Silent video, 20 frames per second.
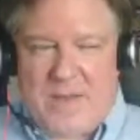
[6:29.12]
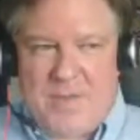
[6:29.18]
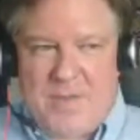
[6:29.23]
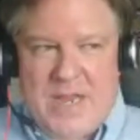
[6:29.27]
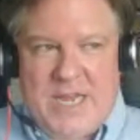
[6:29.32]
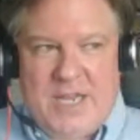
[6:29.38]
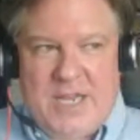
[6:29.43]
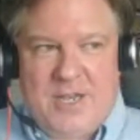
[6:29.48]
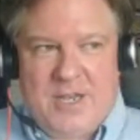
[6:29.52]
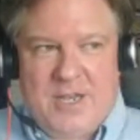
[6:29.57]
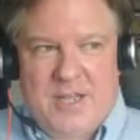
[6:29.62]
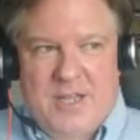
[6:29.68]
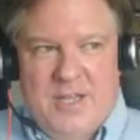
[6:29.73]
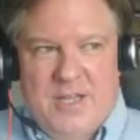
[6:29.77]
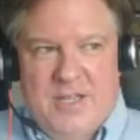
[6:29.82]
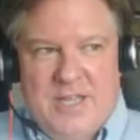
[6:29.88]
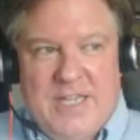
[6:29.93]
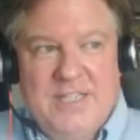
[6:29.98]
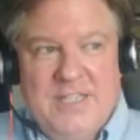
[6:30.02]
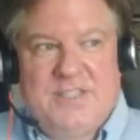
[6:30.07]
mean,
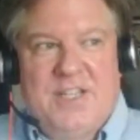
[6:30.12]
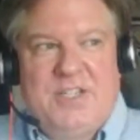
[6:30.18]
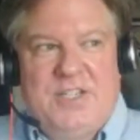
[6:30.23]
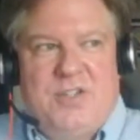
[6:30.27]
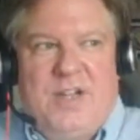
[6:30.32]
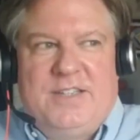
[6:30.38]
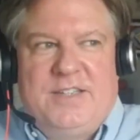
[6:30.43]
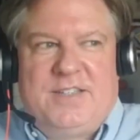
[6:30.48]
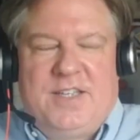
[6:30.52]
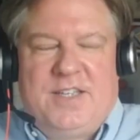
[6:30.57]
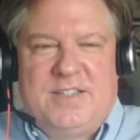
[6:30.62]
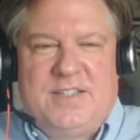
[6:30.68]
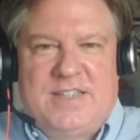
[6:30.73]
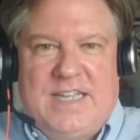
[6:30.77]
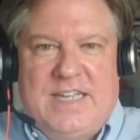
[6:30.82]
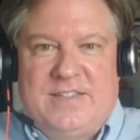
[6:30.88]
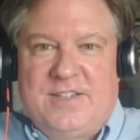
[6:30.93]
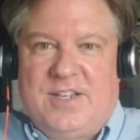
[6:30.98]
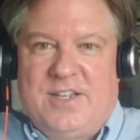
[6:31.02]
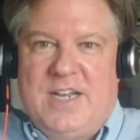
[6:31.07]
it is interesting because
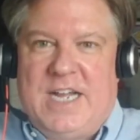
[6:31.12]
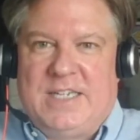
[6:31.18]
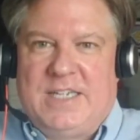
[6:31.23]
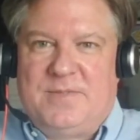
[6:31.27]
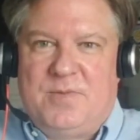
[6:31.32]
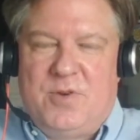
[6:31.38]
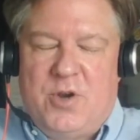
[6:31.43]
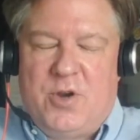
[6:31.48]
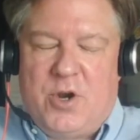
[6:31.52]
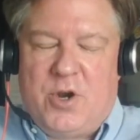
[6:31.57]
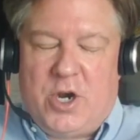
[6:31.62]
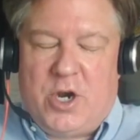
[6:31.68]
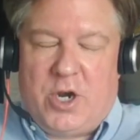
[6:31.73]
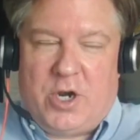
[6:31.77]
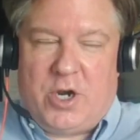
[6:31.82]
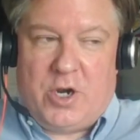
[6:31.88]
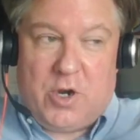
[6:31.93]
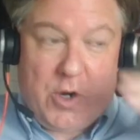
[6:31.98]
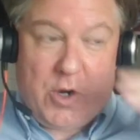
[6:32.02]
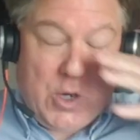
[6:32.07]
as like an
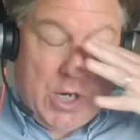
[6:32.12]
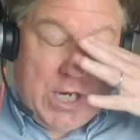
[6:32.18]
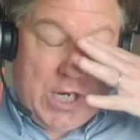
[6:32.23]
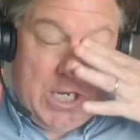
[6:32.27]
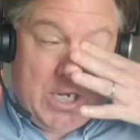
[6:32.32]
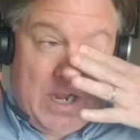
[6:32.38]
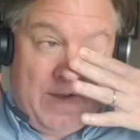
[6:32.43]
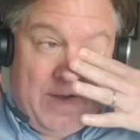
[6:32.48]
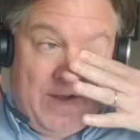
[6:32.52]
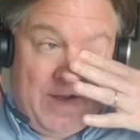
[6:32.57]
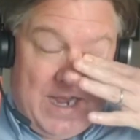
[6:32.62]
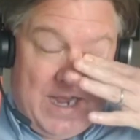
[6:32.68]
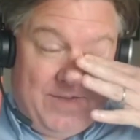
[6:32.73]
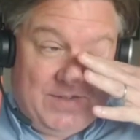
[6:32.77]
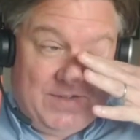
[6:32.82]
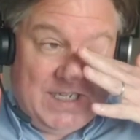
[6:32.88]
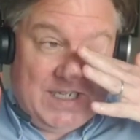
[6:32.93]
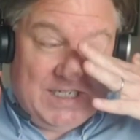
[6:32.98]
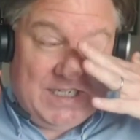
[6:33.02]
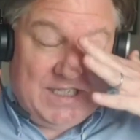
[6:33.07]
entrepreneur, or, you know, I have
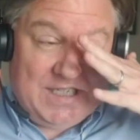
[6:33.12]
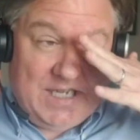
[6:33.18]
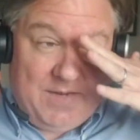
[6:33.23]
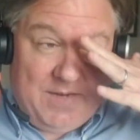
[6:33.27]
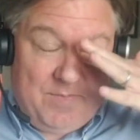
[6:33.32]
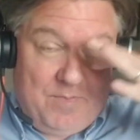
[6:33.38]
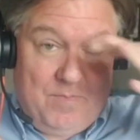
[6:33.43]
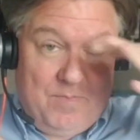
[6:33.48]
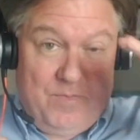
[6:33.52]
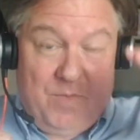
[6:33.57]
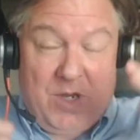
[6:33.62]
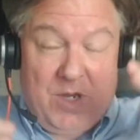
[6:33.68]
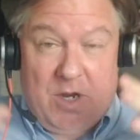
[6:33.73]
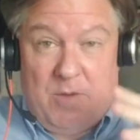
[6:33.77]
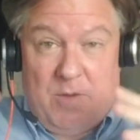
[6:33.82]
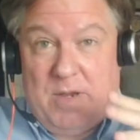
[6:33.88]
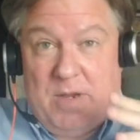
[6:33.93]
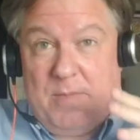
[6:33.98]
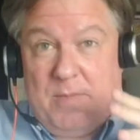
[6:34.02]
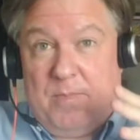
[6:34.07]
a tendency to, you
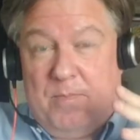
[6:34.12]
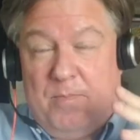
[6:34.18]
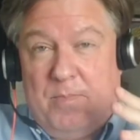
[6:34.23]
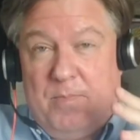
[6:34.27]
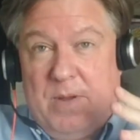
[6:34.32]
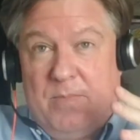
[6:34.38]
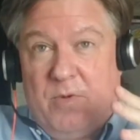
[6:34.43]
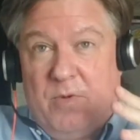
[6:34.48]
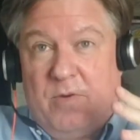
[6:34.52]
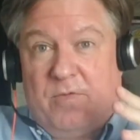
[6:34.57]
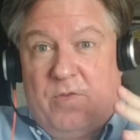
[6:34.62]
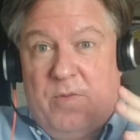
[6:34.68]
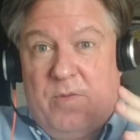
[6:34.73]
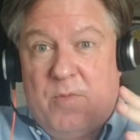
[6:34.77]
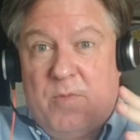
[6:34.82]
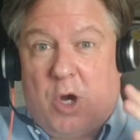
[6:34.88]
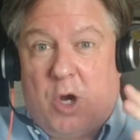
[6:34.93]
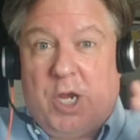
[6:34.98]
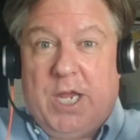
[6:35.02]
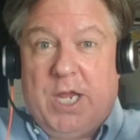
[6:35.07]
know, be a bit more free
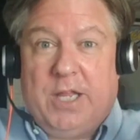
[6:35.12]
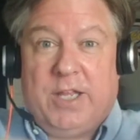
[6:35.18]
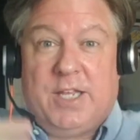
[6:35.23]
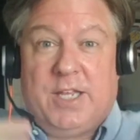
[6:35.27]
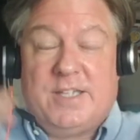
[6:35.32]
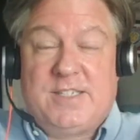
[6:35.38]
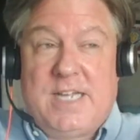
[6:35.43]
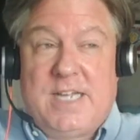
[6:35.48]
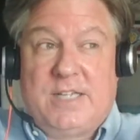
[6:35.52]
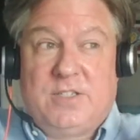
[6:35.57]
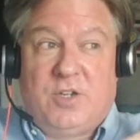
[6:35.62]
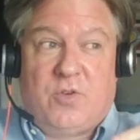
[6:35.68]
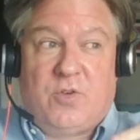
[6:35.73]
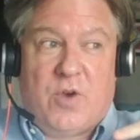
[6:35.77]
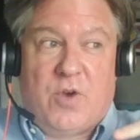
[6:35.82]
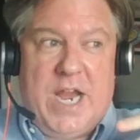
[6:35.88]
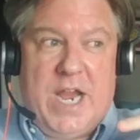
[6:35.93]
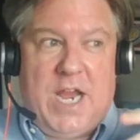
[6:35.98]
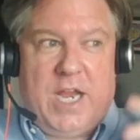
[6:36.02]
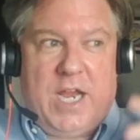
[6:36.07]
market. Like, it sounds
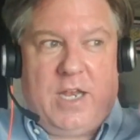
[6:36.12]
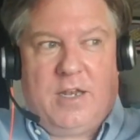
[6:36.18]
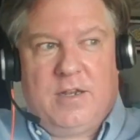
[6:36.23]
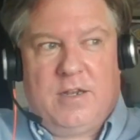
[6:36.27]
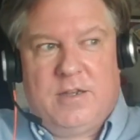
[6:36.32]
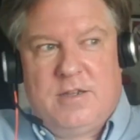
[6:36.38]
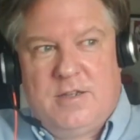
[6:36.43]
great,